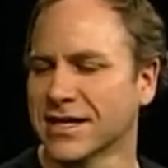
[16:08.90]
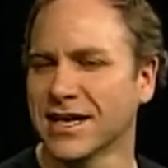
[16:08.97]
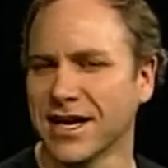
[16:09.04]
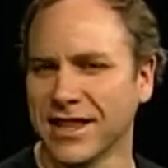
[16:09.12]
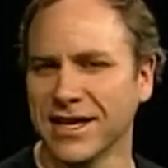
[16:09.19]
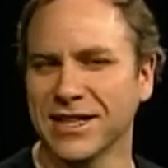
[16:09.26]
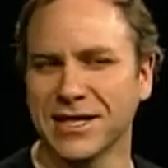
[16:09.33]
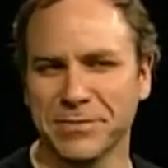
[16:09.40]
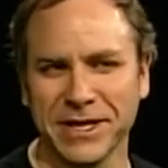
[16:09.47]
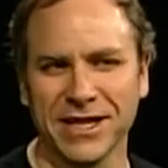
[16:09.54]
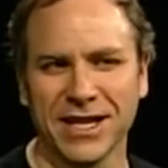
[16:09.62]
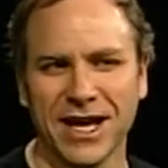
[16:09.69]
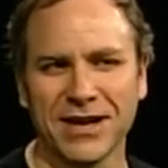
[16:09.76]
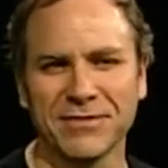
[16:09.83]
I think there'd be a
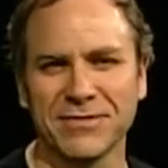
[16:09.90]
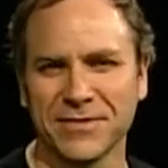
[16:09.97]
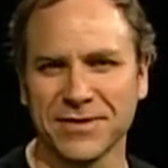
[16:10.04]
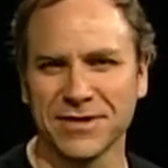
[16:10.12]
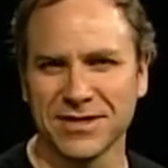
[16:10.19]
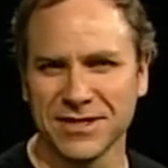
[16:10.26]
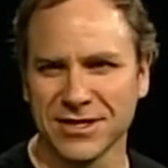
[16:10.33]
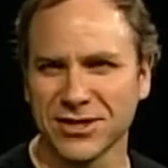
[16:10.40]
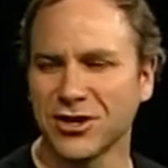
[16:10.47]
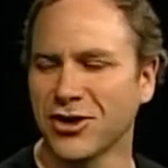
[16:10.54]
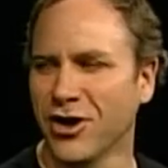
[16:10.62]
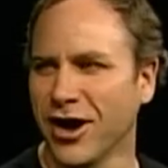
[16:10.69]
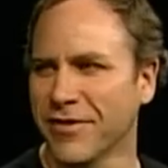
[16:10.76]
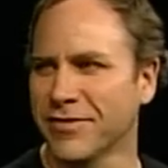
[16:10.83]
lot of
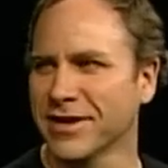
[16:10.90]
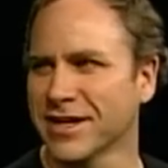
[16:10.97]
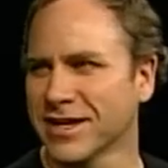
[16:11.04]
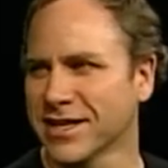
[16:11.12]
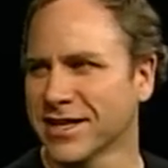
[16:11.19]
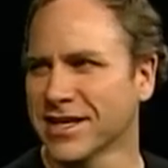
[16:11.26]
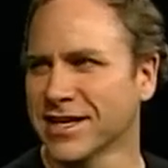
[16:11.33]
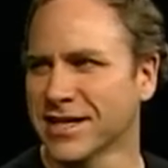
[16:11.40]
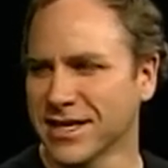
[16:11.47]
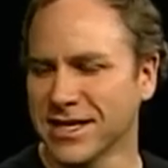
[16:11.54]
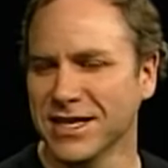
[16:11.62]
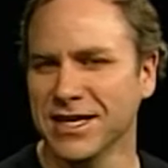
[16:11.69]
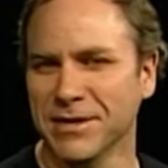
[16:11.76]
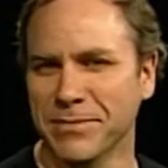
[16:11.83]
coughing. Uh -huh.
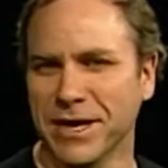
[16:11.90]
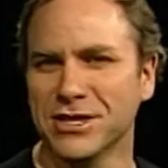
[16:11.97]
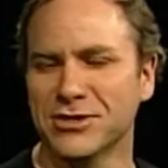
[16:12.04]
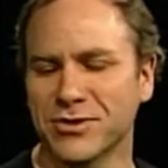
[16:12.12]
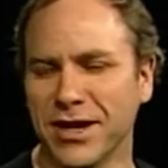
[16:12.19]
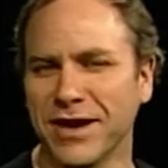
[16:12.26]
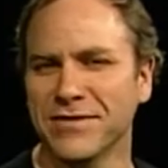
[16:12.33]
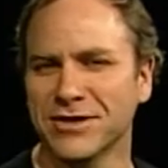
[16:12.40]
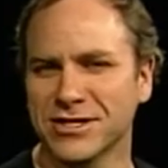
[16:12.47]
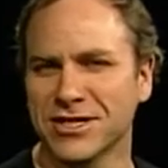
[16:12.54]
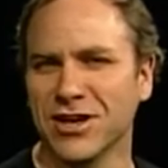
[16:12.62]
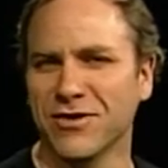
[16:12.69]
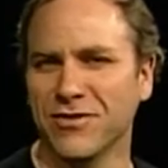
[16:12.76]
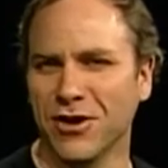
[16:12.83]
You might drive
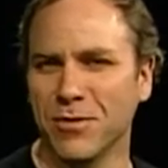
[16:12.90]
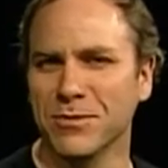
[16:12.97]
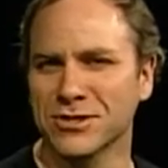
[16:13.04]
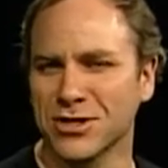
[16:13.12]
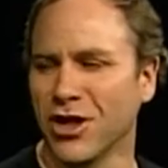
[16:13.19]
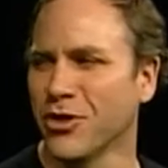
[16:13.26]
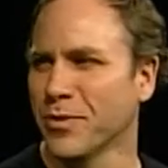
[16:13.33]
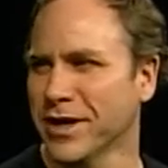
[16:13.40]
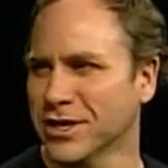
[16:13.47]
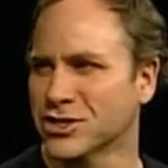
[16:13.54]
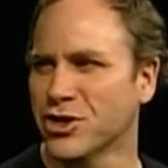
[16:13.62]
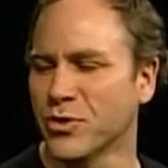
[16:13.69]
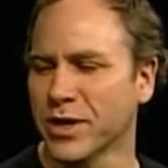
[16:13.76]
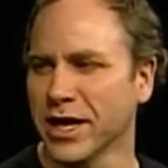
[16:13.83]
yourself almost all the way to
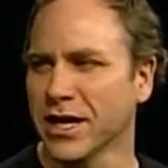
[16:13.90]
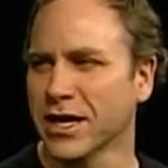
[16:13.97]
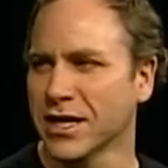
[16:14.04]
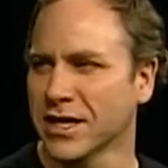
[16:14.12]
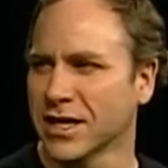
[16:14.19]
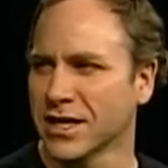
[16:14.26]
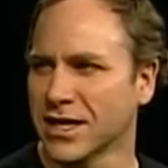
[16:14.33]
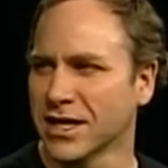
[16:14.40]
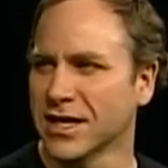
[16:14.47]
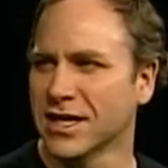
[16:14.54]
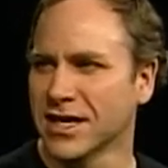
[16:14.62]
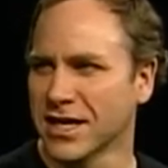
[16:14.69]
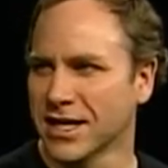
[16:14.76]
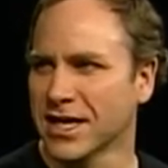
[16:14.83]
choking. And you,
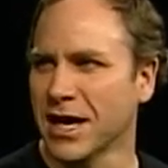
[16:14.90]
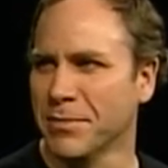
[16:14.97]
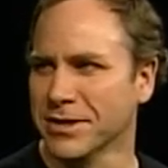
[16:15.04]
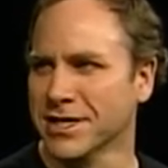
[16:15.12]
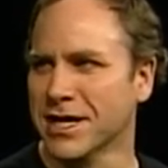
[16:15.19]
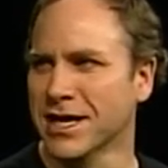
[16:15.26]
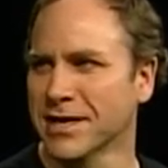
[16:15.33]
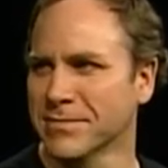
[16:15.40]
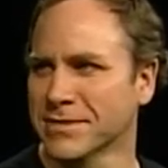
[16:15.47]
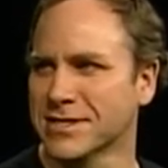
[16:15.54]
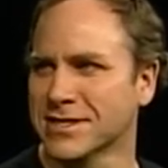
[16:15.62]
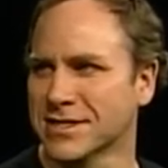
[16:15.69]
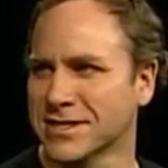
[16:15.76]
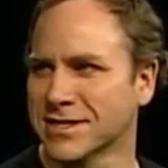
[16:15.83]
I might ask couple myself, times.
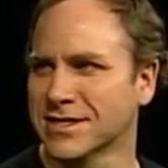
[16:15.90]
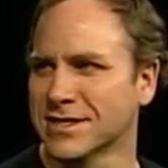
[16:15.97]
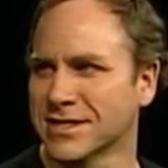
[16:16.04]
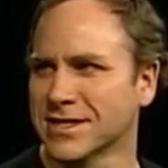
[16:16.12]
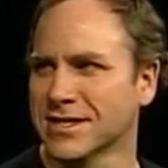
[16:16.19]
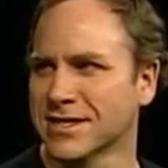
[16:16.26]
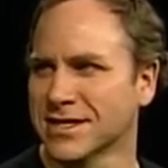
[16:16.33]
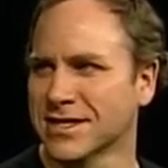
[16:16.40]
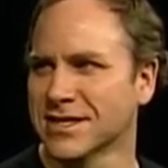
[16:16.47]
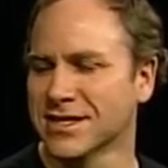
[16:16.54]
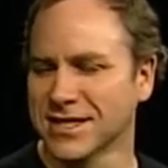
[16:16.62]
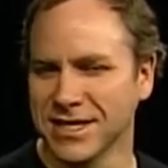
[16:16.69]
why does anybody ever do this